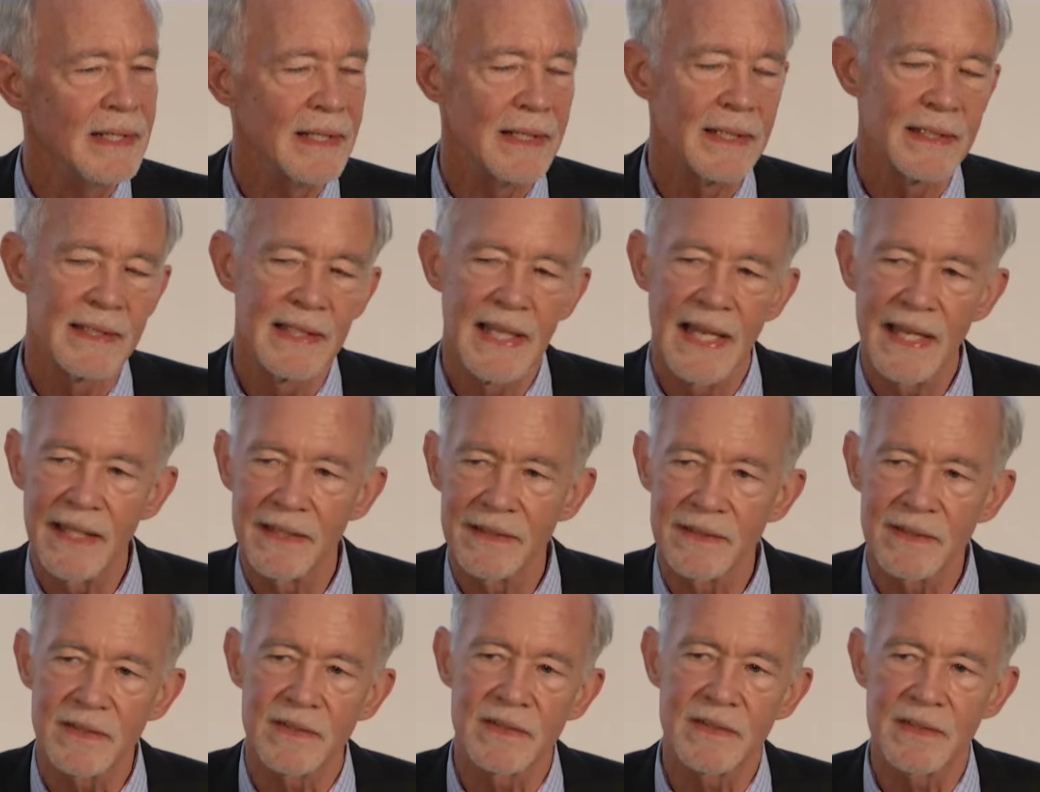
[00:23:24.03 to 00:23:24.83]

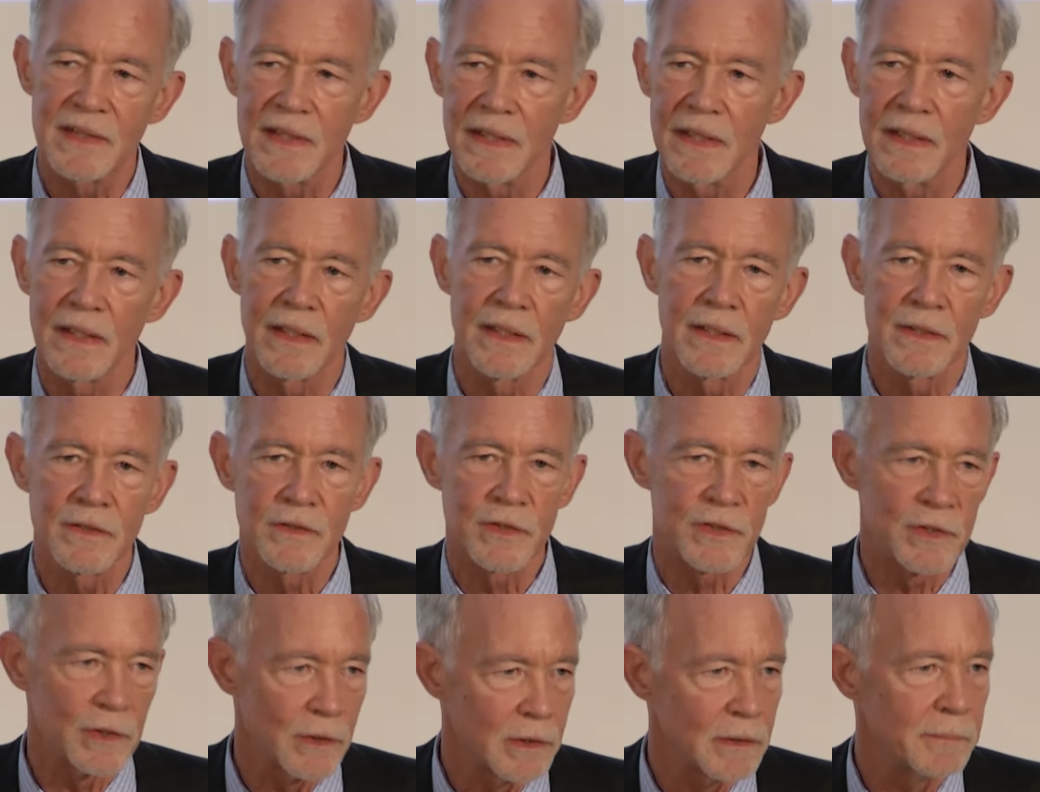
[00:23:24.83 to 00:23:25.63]
against uh,
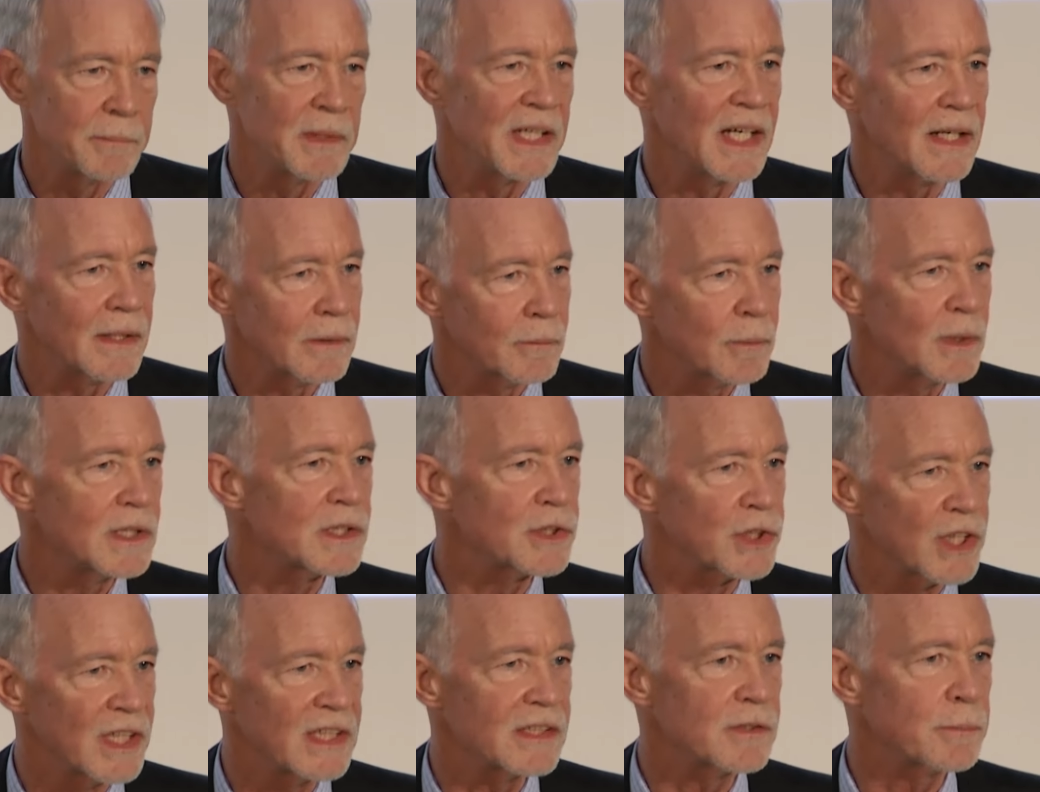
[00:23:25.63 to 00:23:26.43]
Serbia,
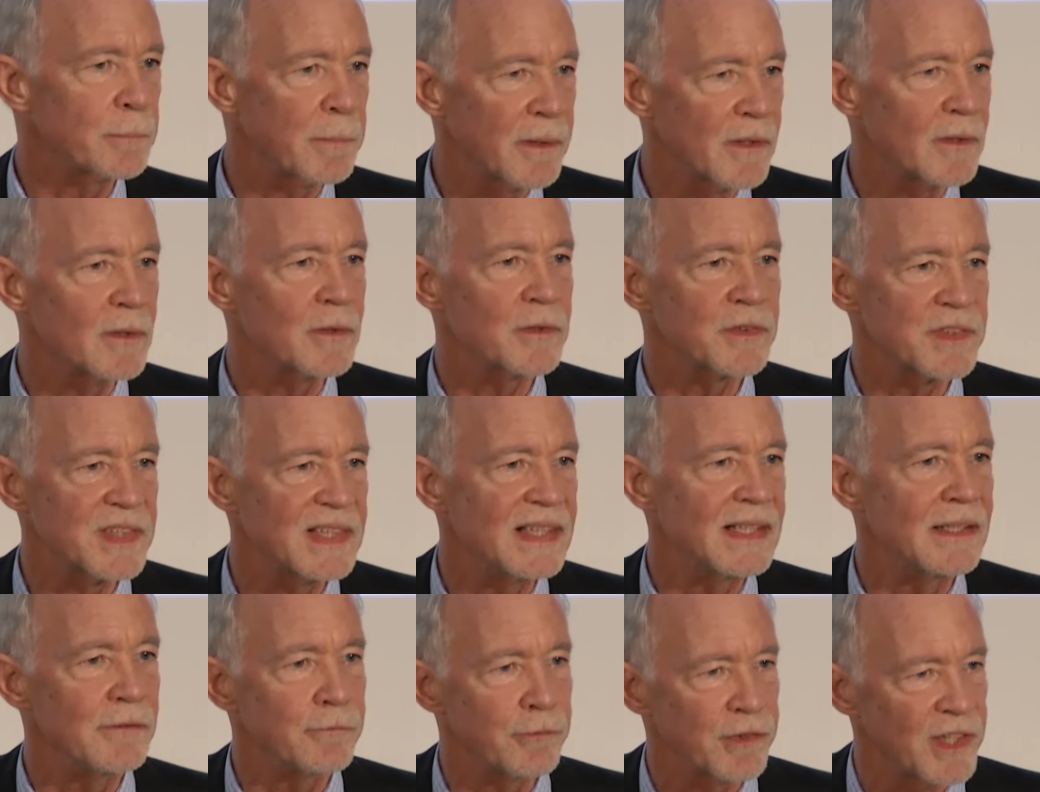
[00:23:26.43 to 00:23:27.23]
which it
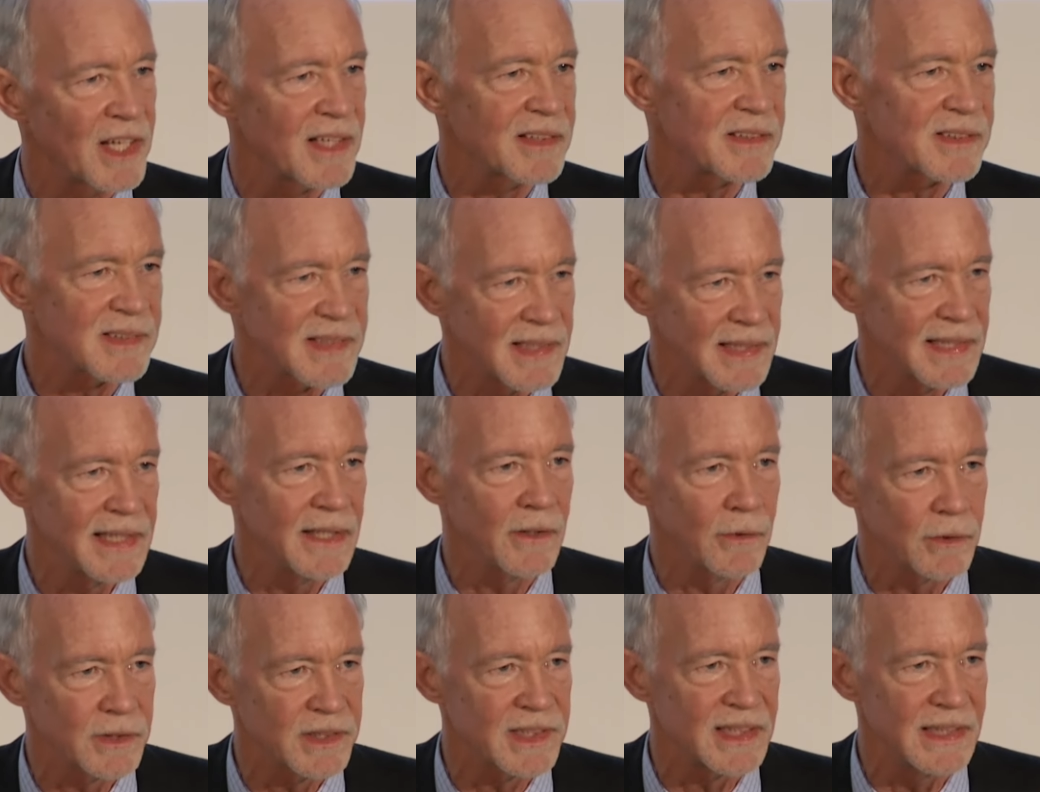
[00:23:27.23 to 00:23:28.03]
perceived as the
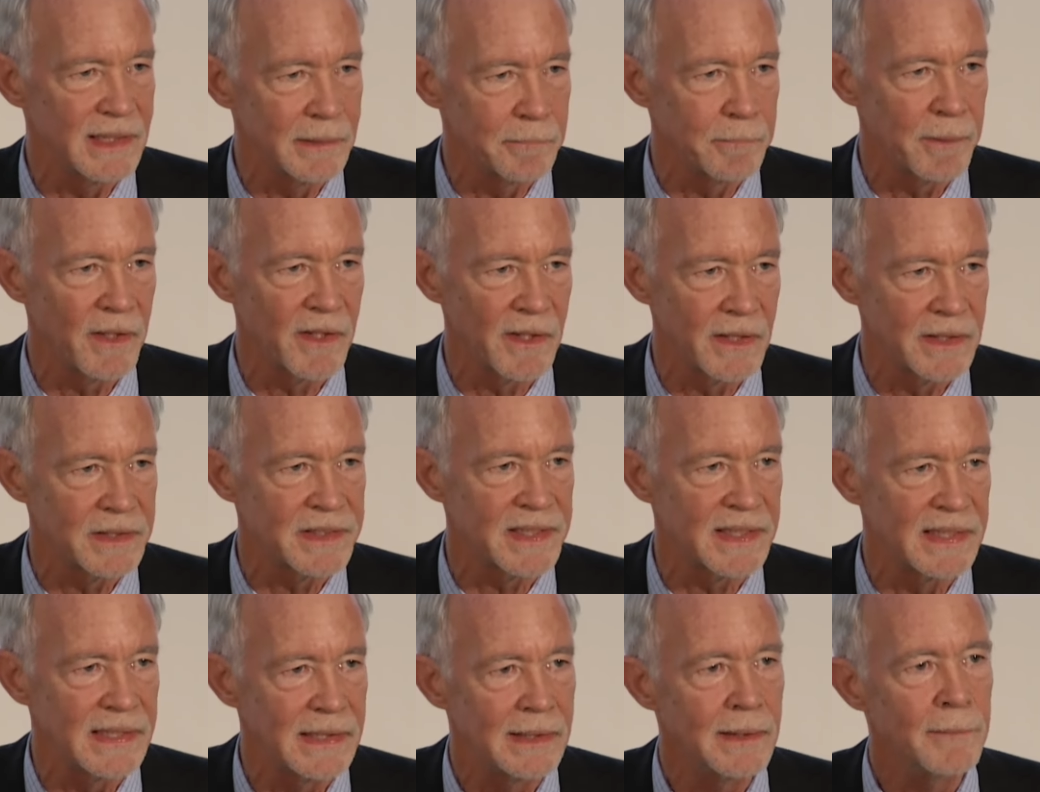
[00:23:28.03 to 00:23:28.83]
guilty
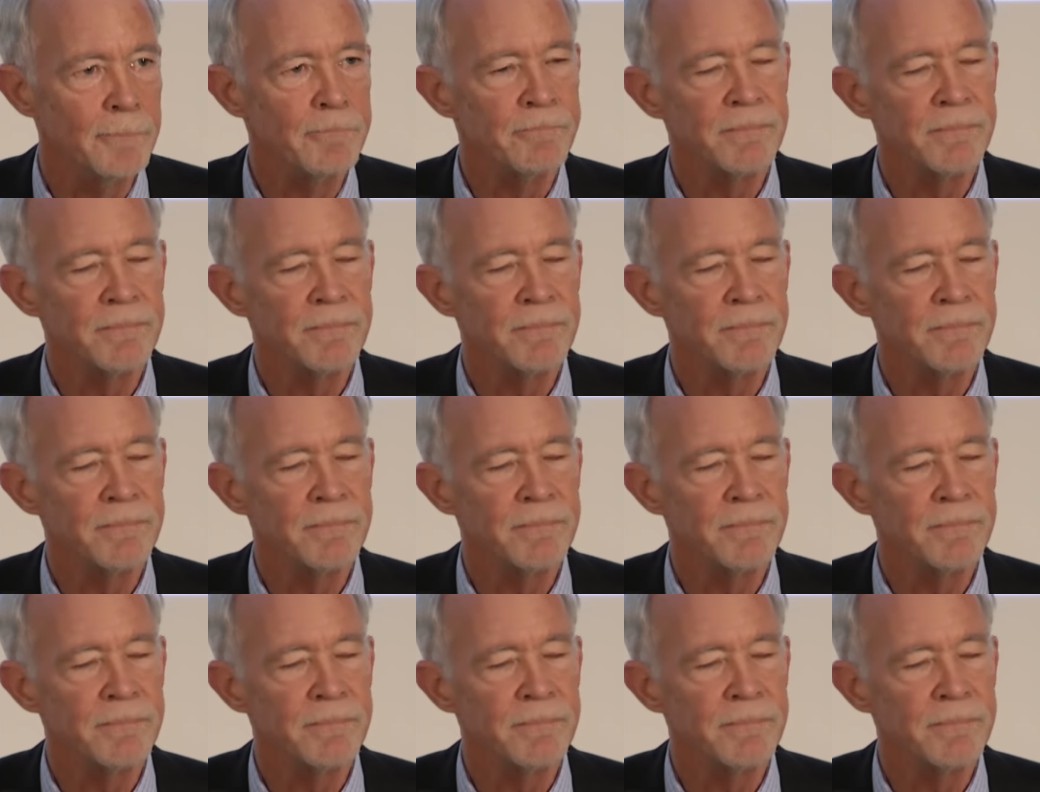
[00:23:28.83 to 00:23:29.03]
party.